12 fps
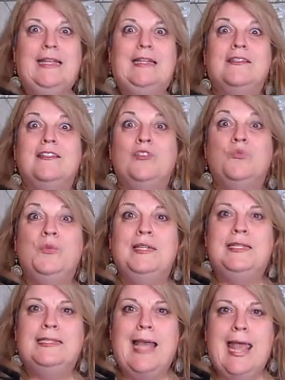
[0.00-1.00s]
is
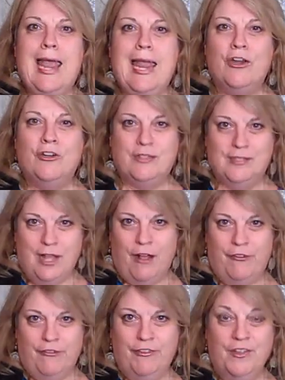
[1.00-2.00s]
Louise Hay
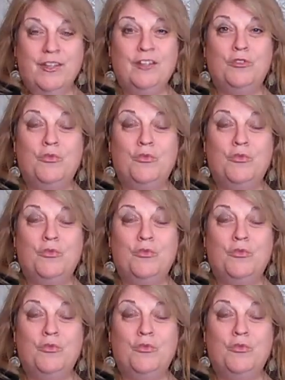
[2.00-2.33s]
herself,